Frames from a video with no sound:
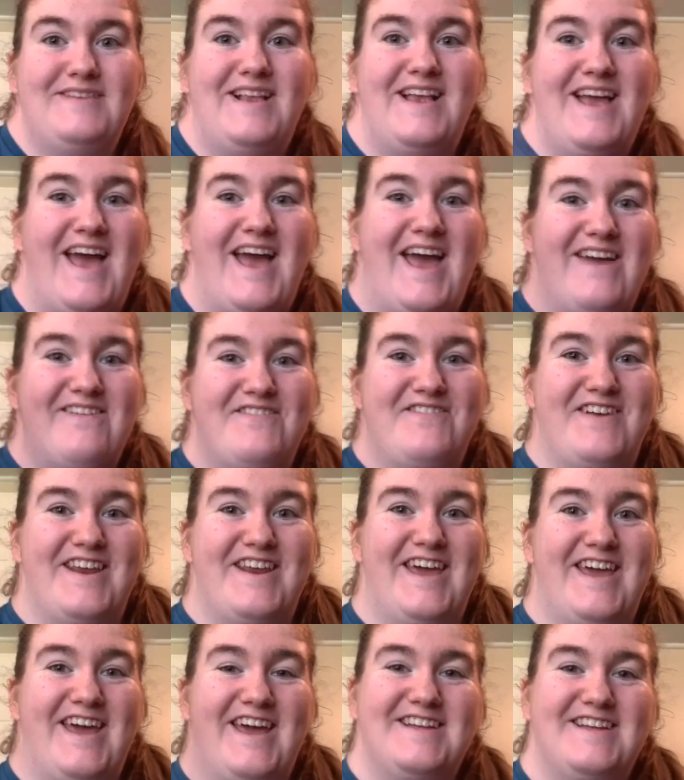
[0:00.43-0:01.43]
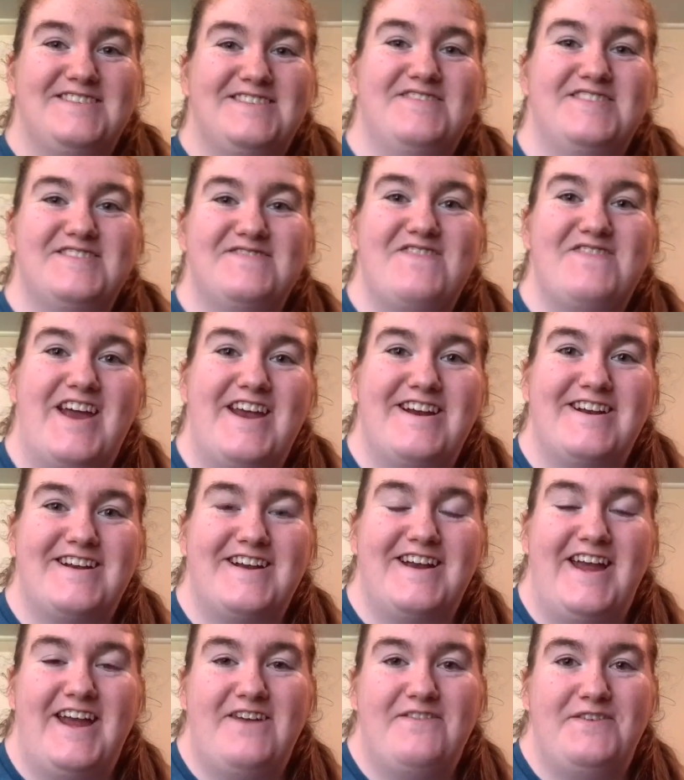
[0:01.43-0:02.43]
Hi everybody, it's Miss Miner
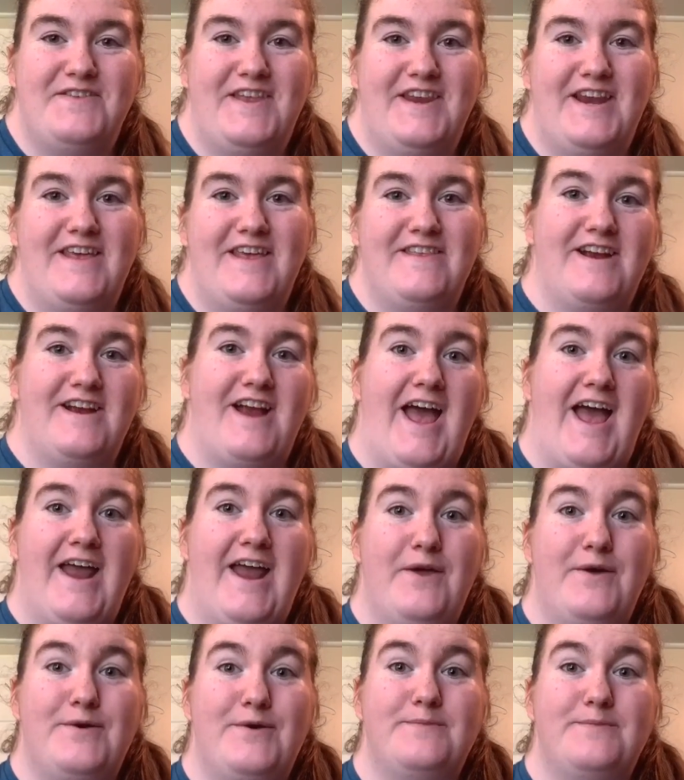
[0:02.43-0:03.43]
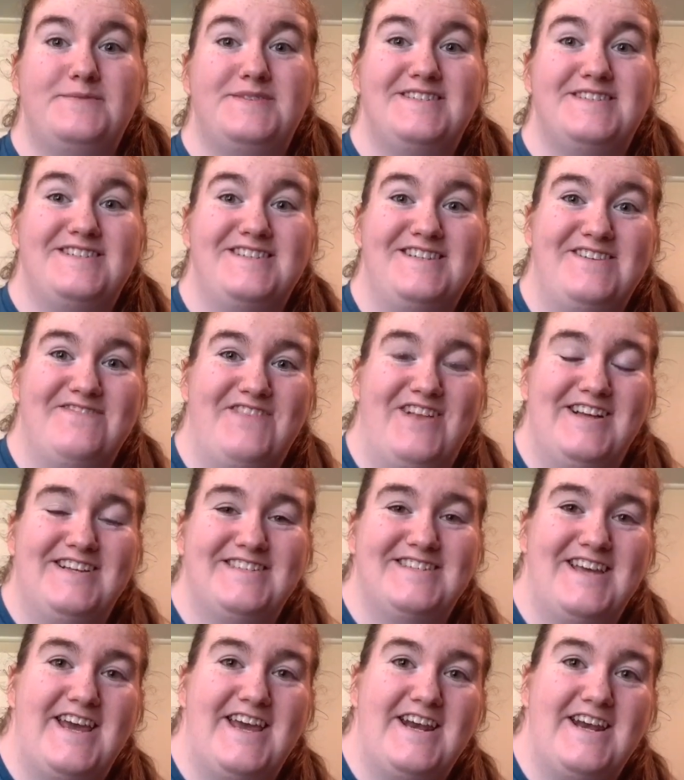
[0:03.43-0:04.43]
again with another at-home STEAM
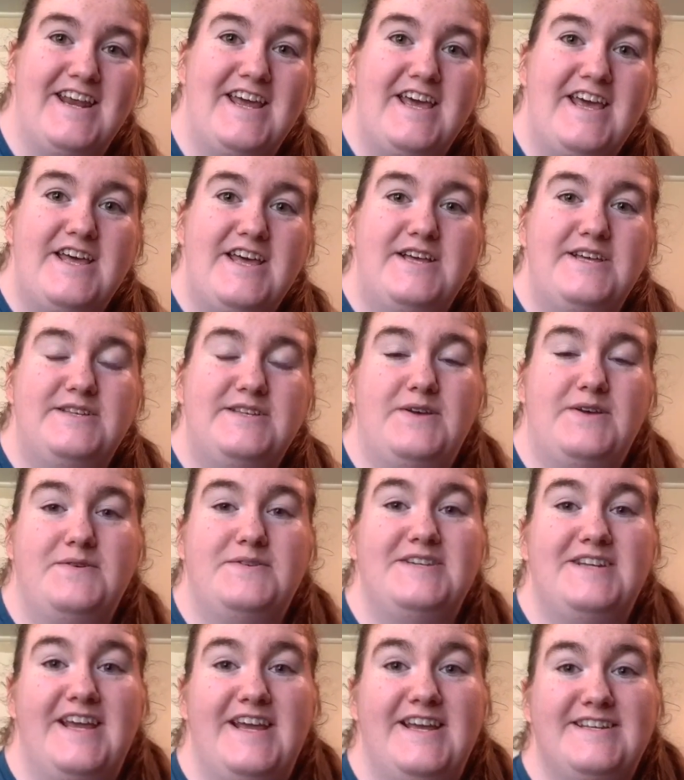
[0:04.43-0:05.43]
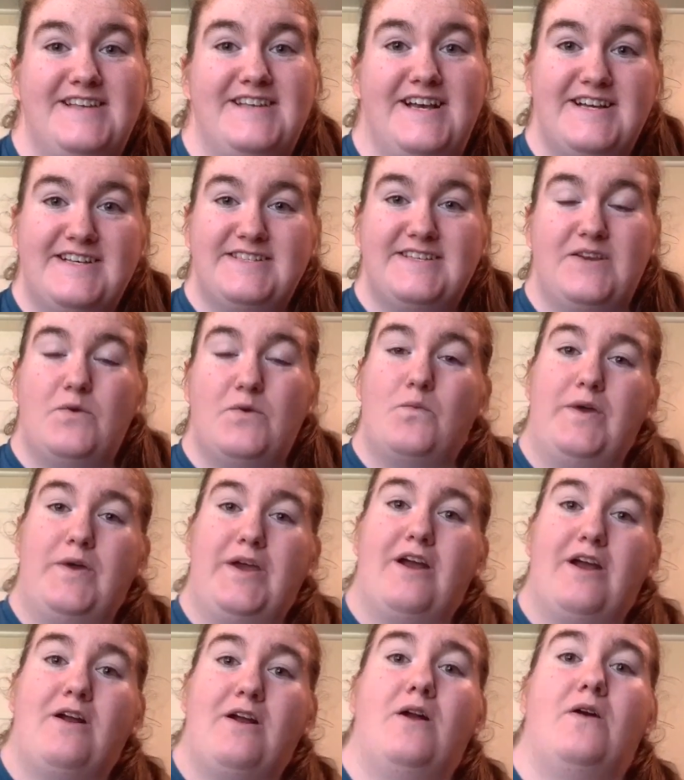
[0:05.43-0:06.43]
lesson. So today's lesson, we
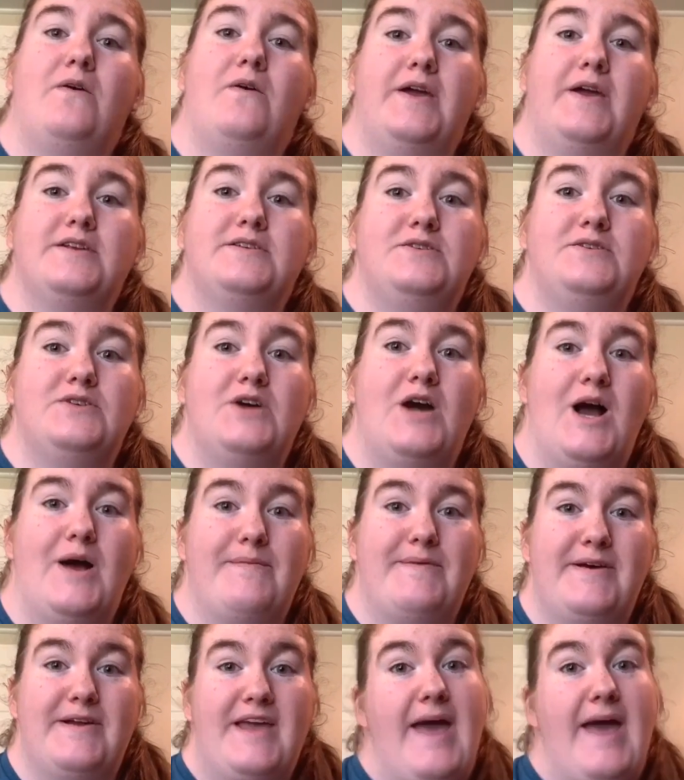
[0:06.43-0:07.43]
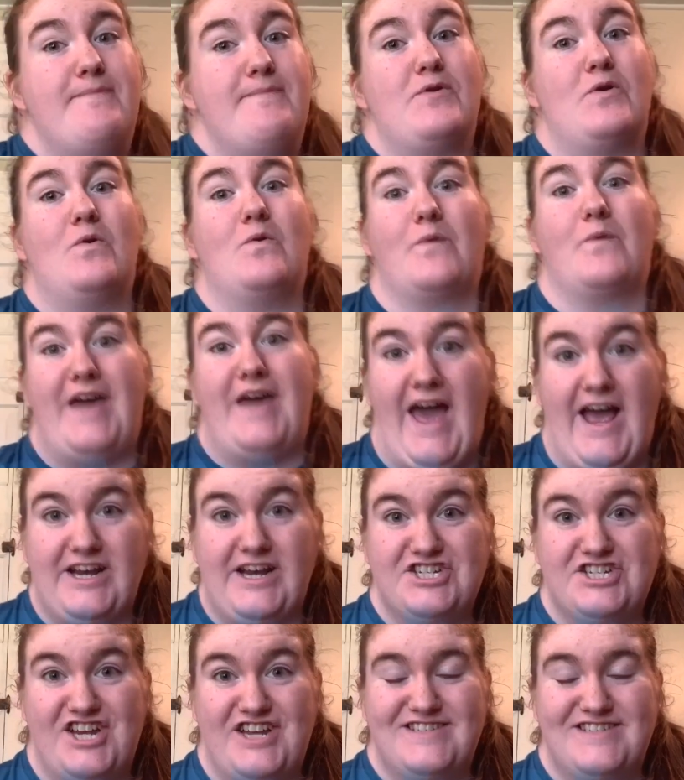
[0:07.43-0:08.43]
are going to talk about chemical
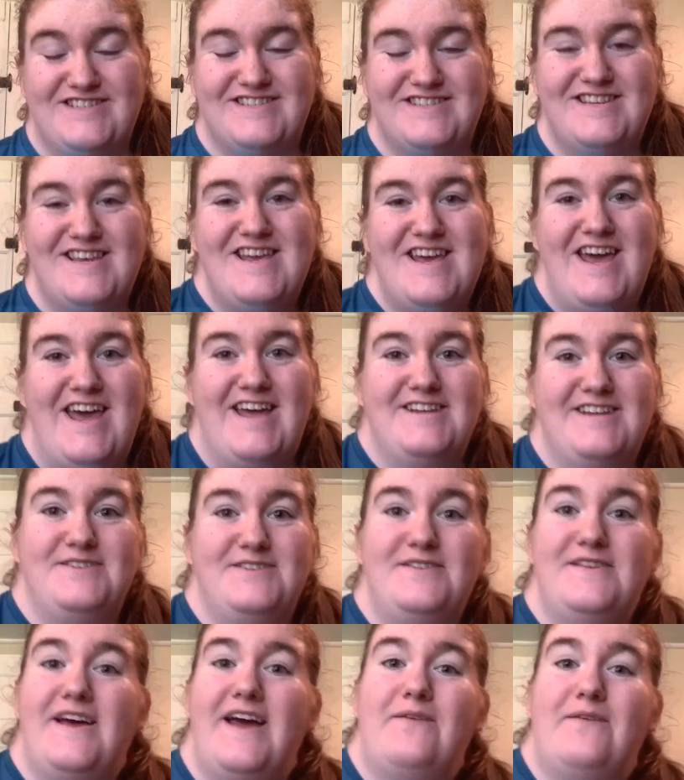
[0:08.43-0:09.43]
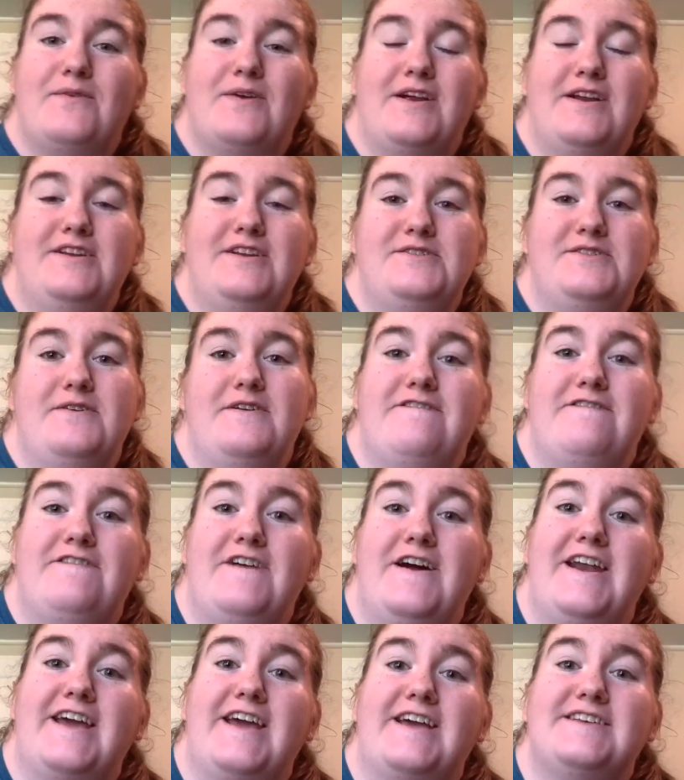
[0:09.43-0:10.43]
reactions. And to that, we're gonna do a fun
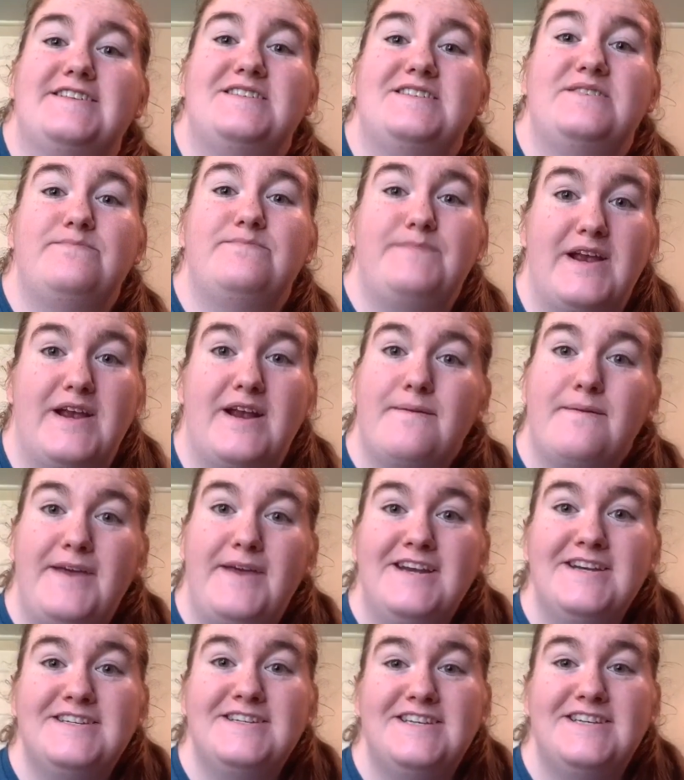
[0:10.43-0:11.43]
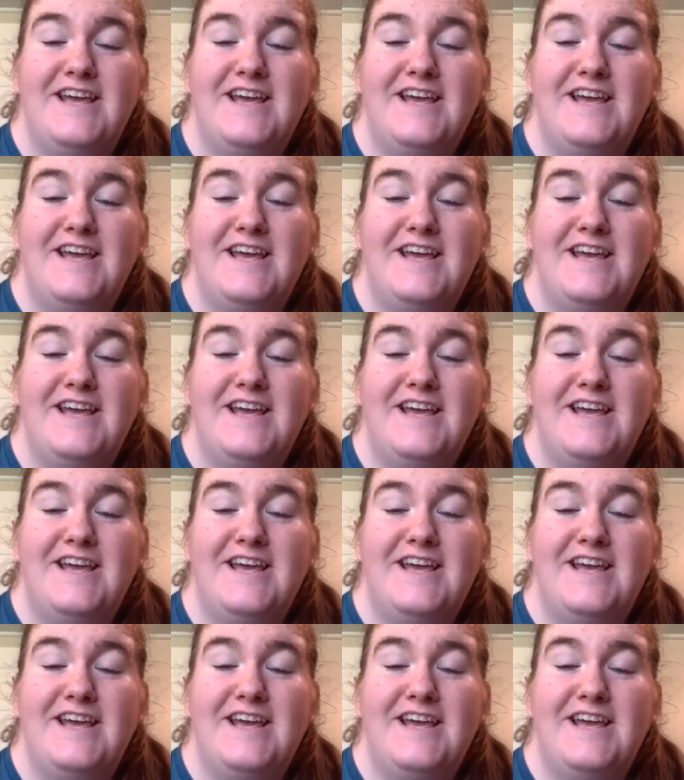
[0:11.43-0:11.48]
experiment